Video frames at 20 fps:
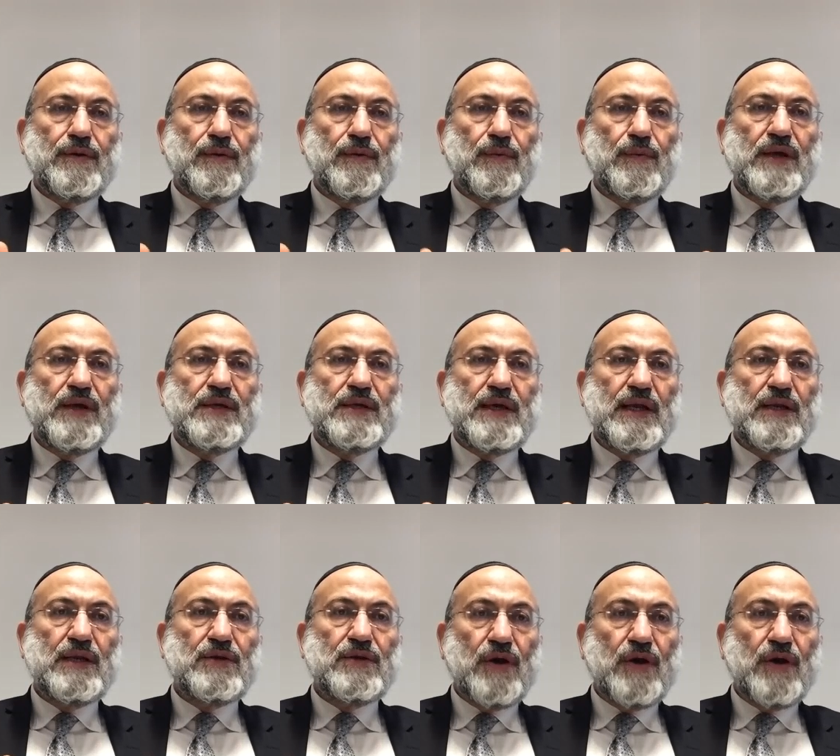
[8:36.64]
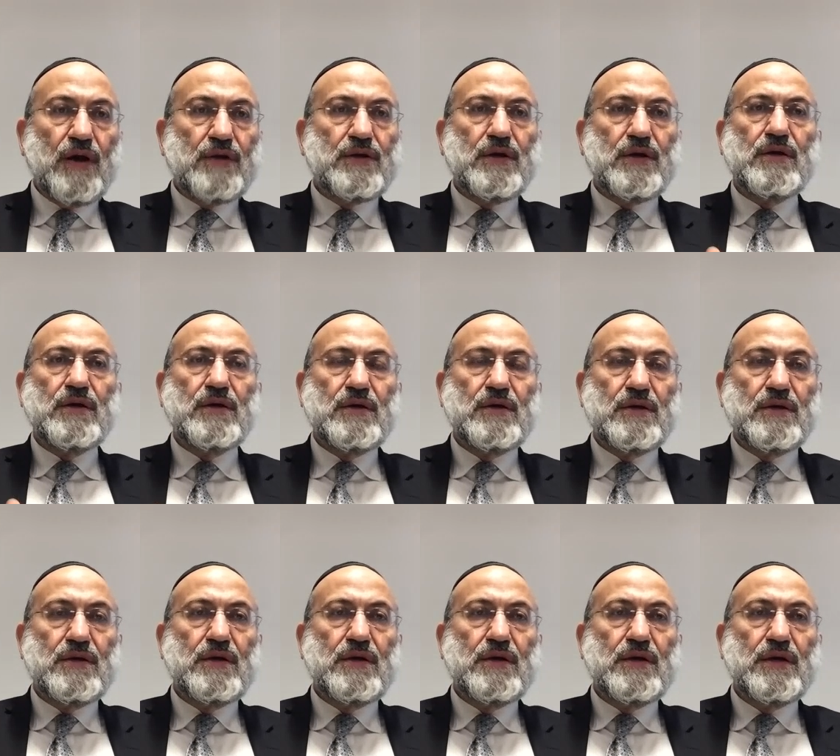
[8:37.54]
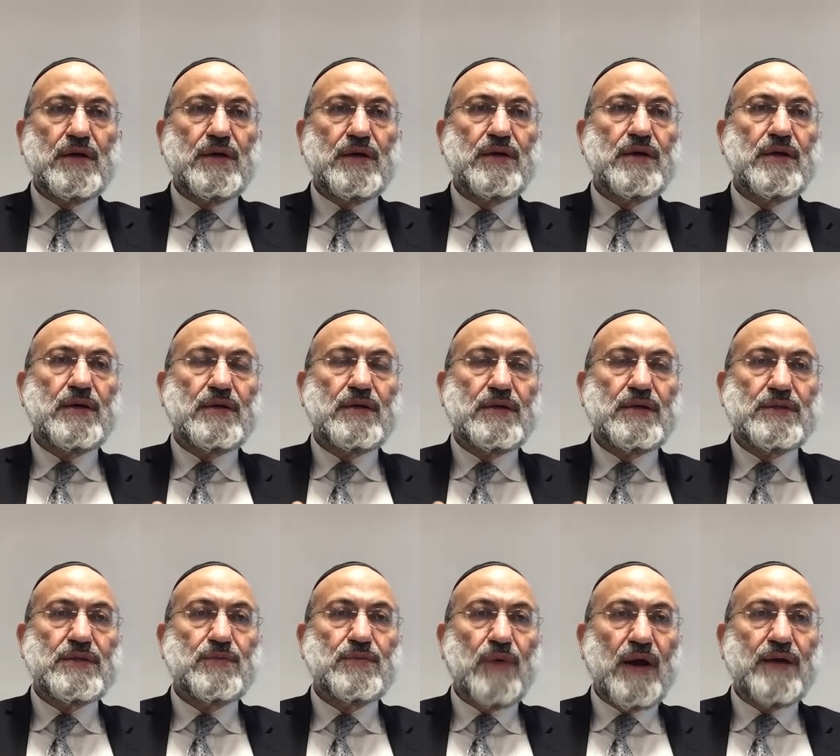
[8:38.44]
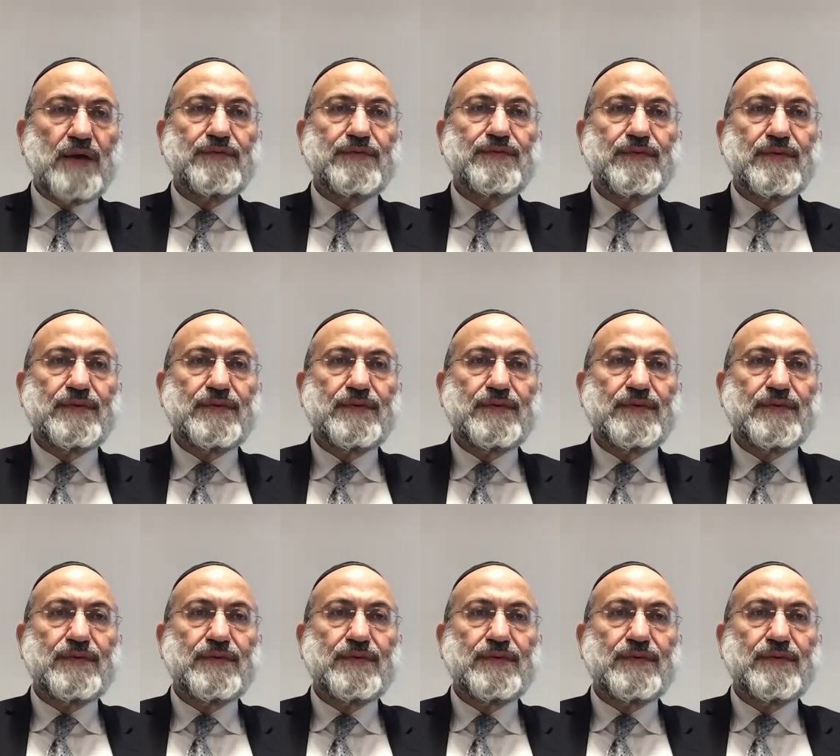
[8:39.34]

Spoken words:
Elkanah, his wife,